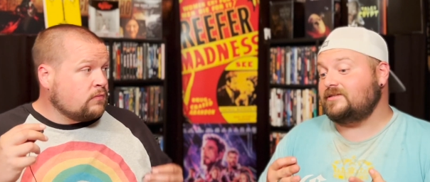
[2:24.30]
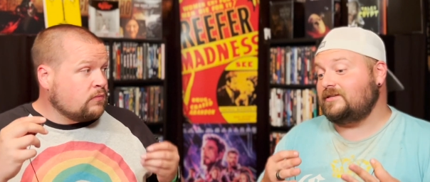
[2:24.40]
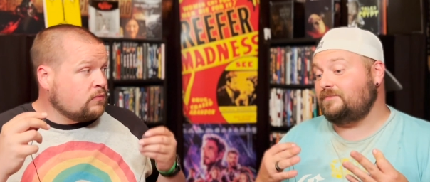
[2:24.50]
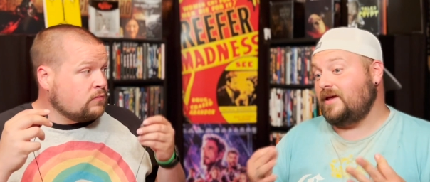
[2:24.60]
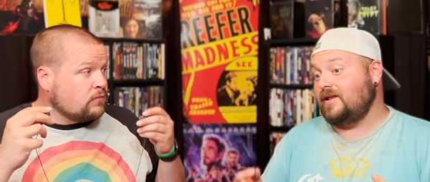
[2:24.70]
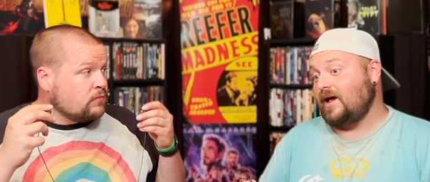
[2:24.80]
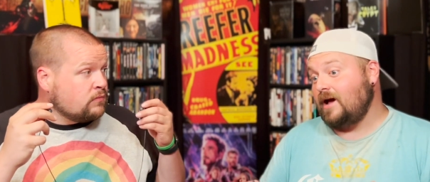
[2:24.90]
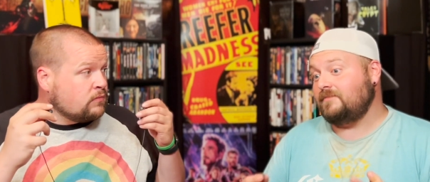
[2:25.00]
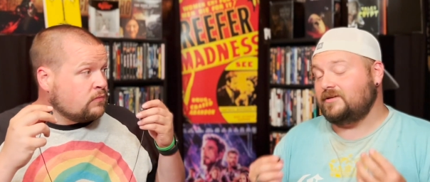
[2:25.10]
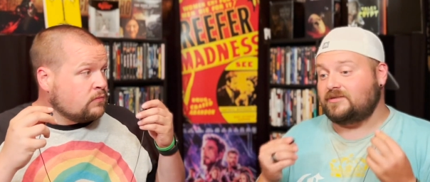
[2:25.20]
Speaker 1: to see pay
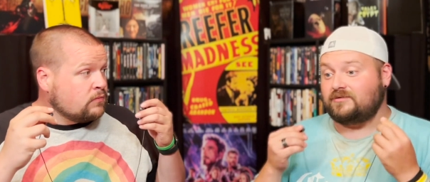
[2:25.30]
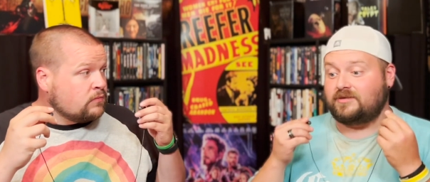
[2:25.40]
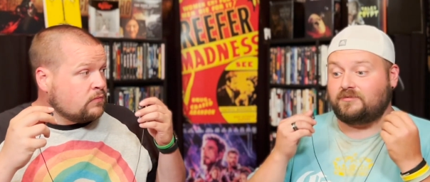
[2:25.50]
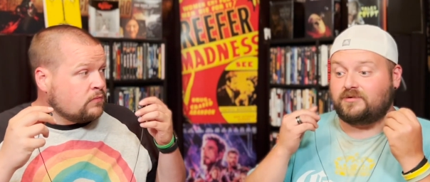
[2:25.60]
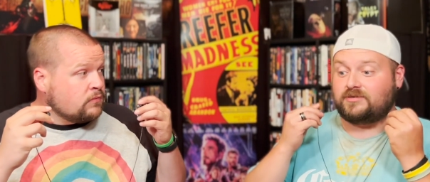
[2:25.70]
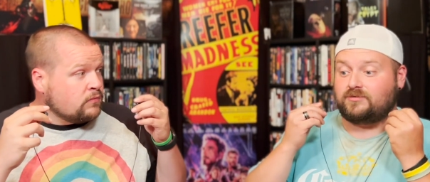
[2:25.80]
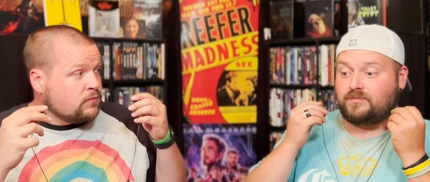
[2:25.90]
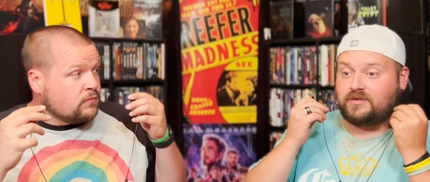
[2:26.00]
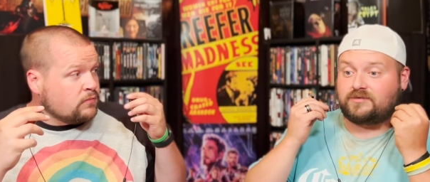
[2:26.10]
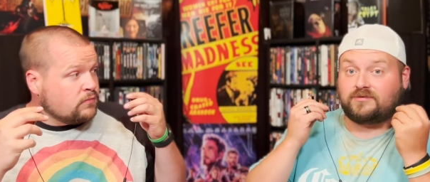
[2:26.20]
homage to the original
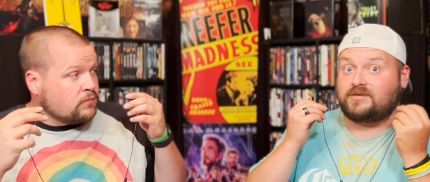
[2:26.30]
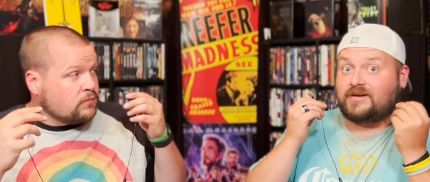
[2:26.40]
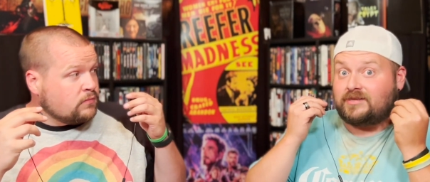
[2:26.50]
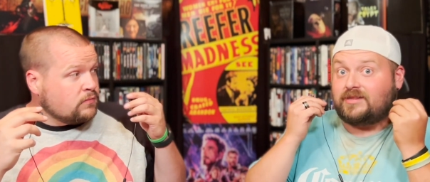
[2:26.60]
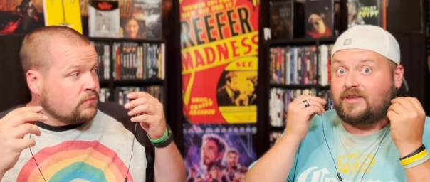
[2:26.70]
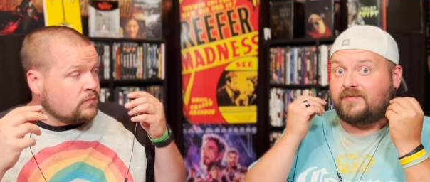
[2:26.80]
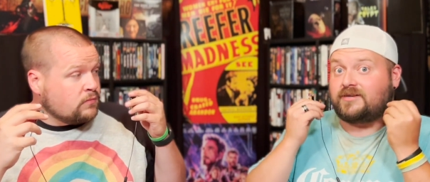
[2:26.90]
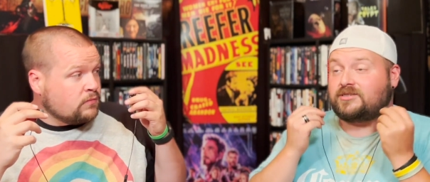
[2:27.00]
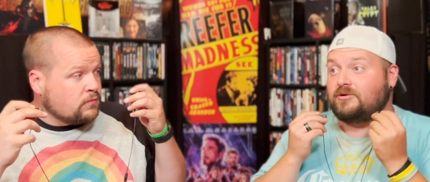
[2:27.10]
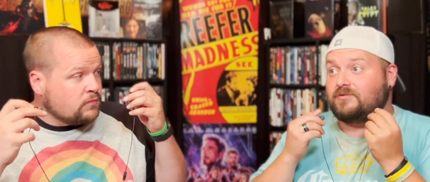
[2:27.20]
Munsters because I did love
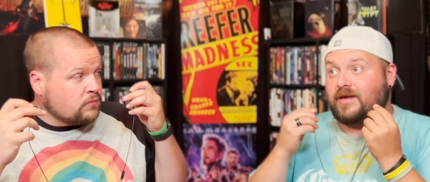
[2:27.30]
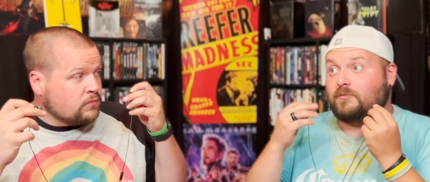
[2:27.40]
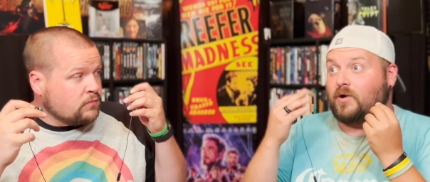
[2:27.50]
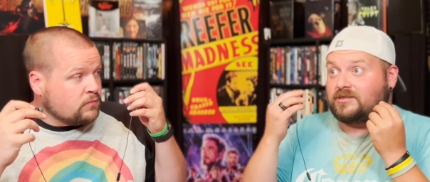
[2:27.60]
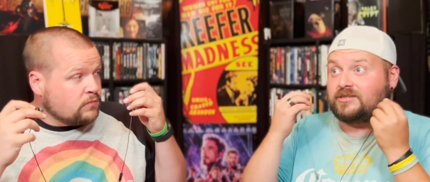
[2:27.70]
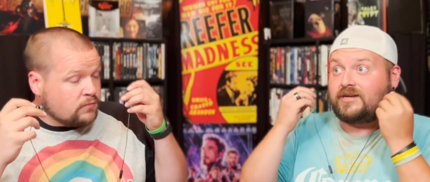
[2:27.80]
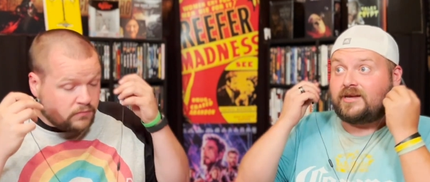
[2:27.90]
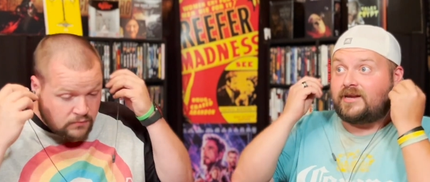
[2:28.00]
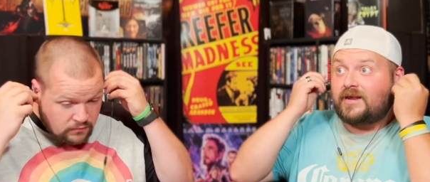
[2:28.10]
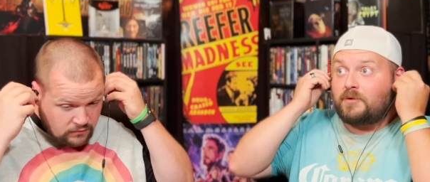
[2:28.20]
that show. Like watching
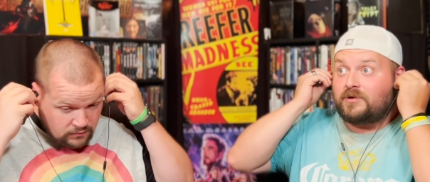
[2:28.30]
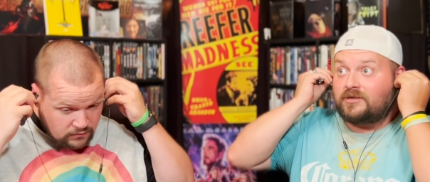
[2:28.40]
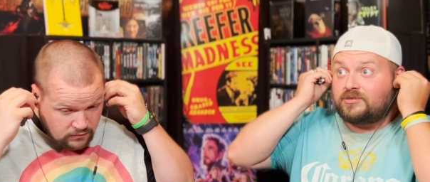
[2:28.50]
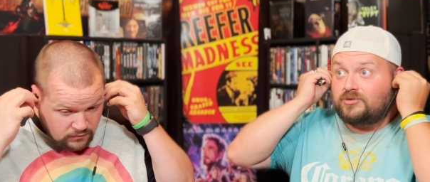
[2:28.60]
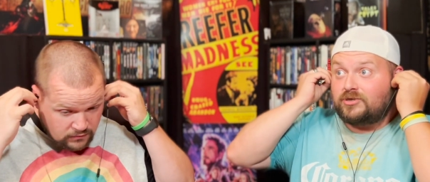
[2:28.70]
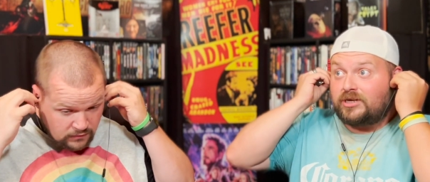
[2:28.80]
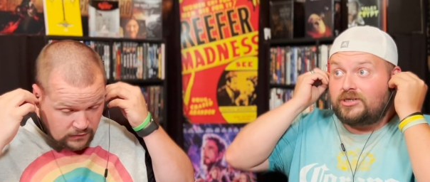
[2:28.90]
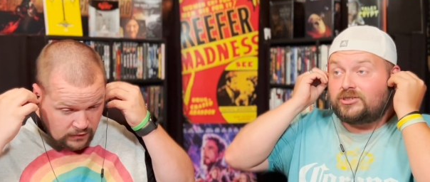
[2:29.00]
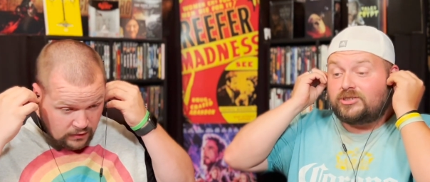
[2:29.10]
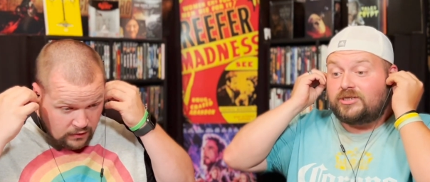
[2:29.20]
Nick at Nite when I was a little
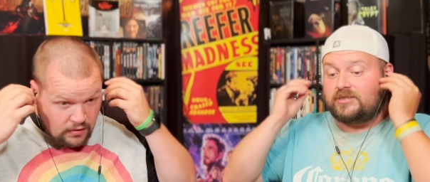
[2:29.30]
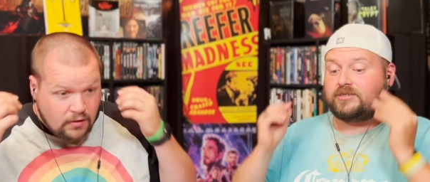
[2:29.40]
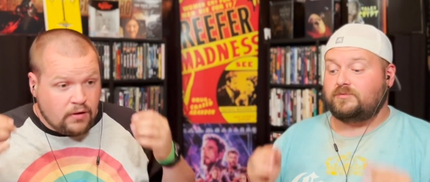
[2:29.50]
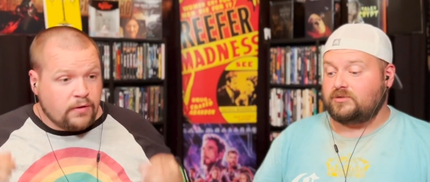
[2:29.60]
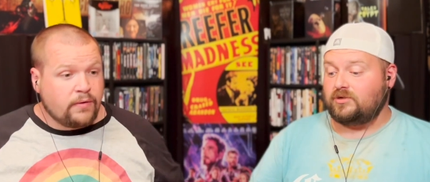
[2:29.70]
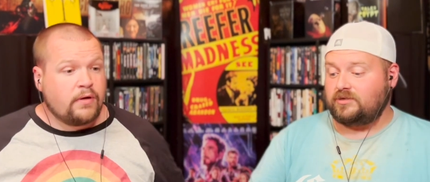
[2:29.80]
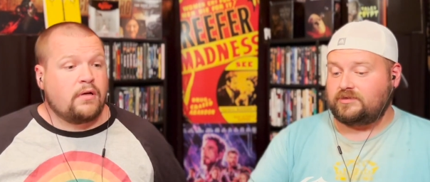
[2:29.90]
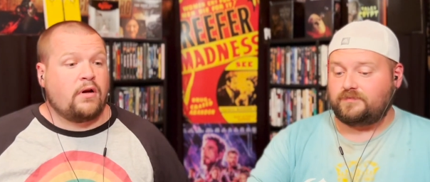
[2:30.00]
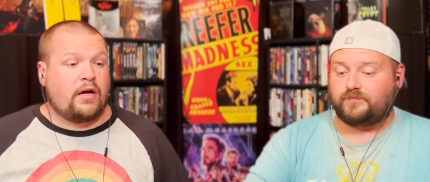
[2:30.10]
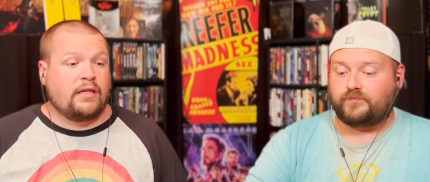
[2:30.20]
kid and shit. Shit was
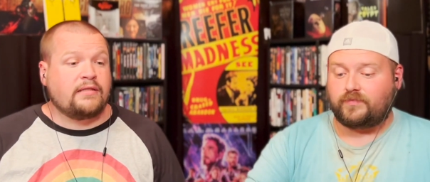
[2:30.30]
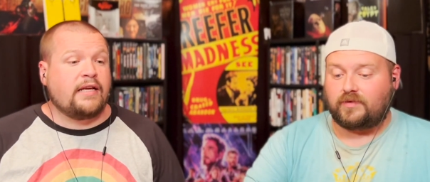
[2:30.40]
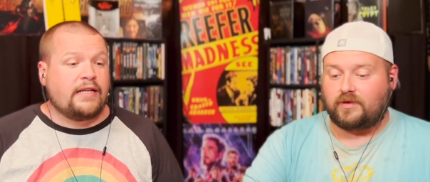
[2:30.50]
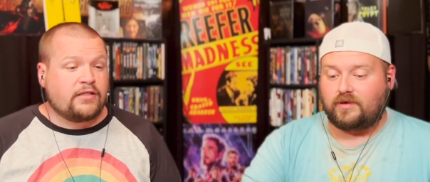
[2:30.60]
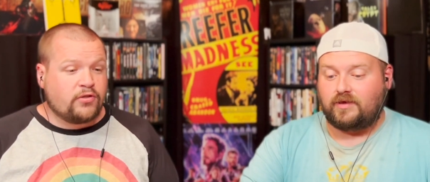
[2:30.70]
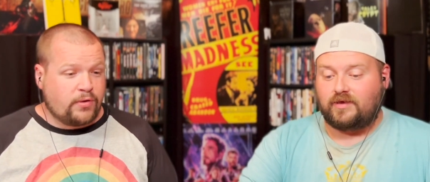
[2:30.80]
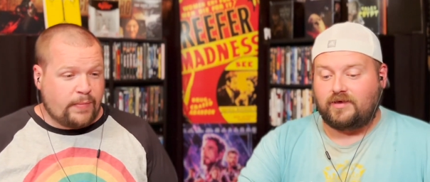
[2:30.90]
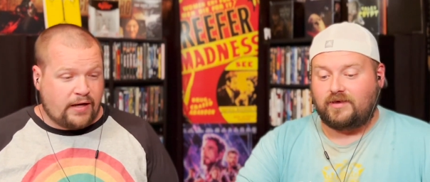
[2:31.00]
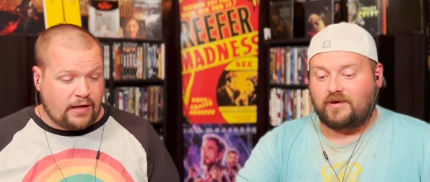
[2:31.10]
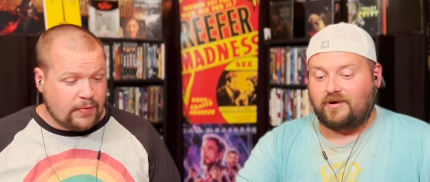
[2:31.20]
awesome.
Speaker 2: All right, let's get into
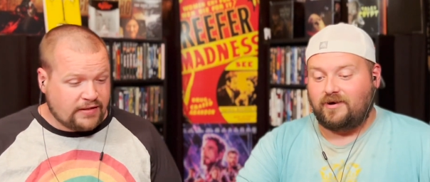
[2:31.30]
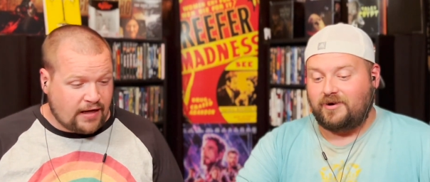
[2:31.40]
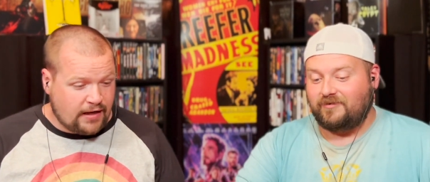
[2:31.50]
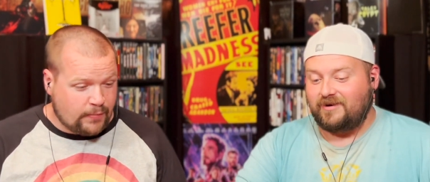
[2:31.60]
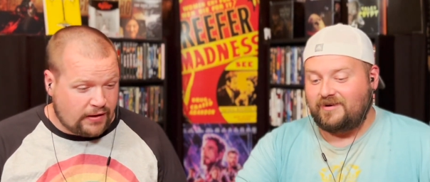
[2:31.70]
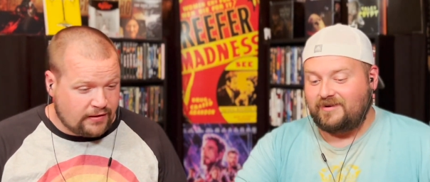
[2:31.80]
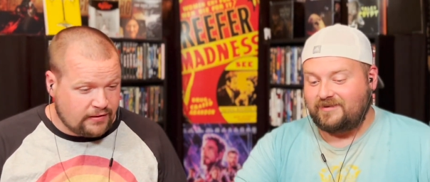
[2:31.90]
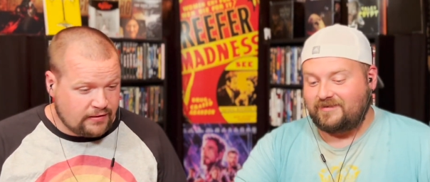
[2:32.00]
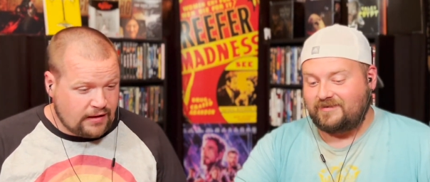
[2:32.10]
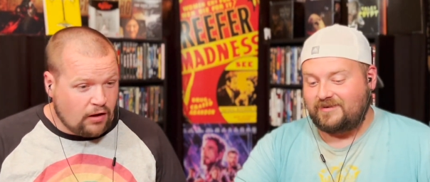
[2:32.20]
it, man. I'm excited. ready?
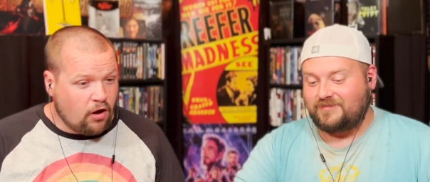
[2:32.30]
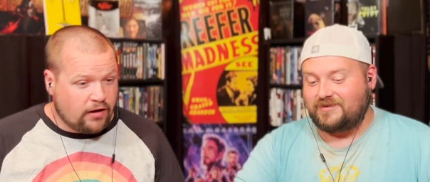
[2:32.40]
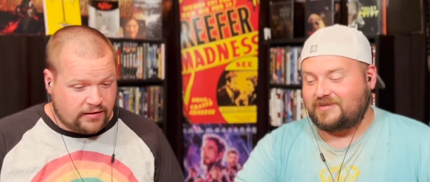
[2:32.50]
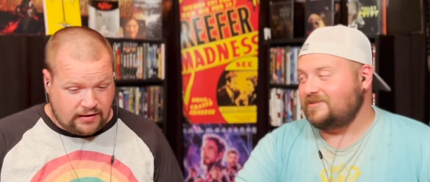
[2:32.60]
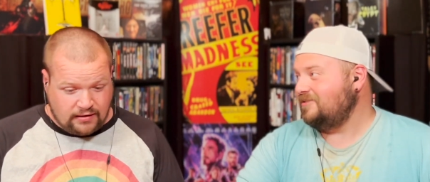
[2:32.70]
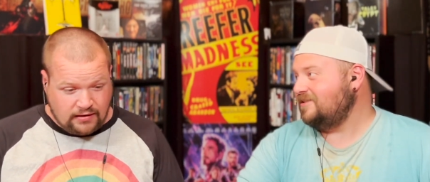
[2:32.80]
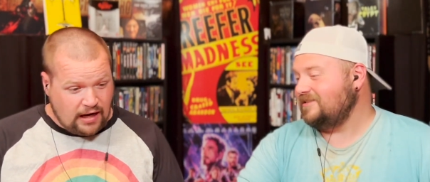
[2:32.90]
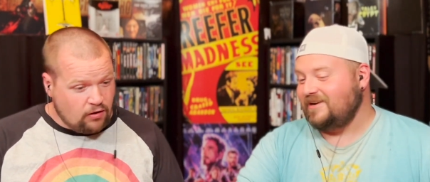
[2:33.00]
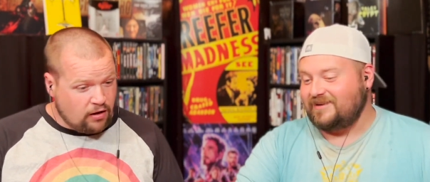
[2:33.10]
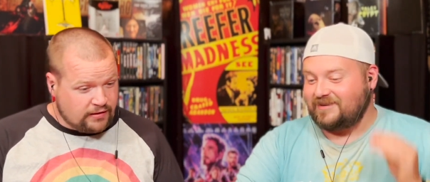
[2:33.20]
How long, is it? So
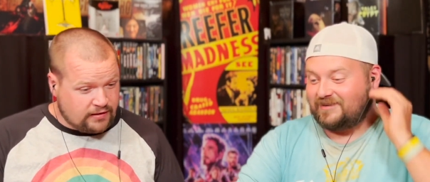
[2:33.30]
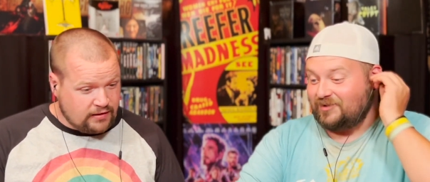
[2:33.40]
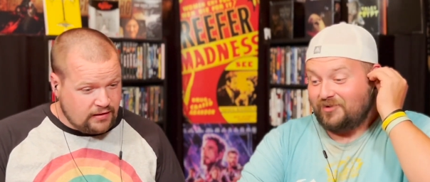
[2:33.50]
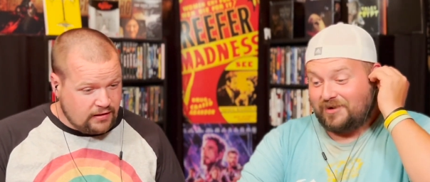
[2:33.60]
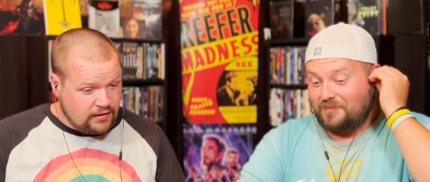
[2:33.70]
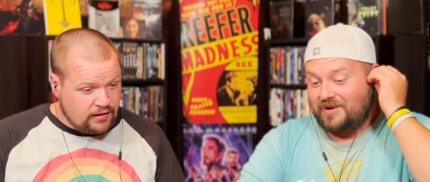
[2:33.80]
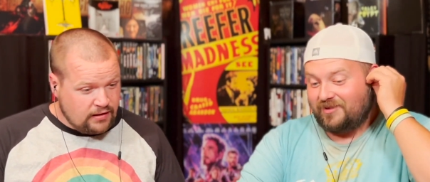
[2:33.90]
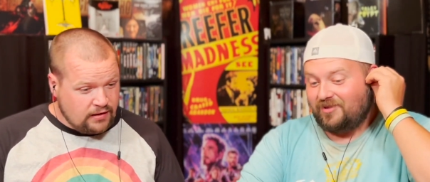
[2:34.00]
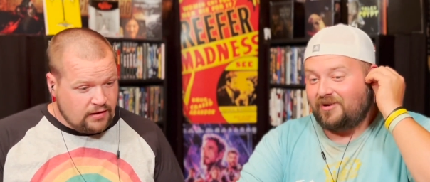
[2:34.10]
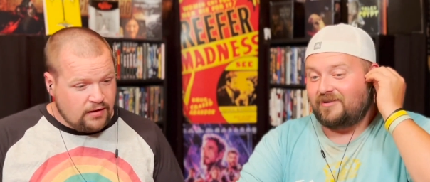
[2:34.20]
excited. How long is it? It's
Speaker 1: only a
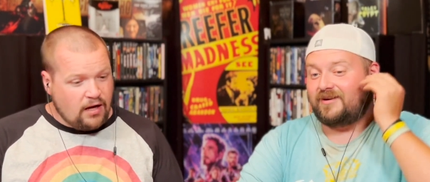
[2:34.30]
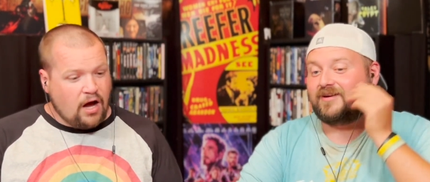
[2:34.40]
minute long.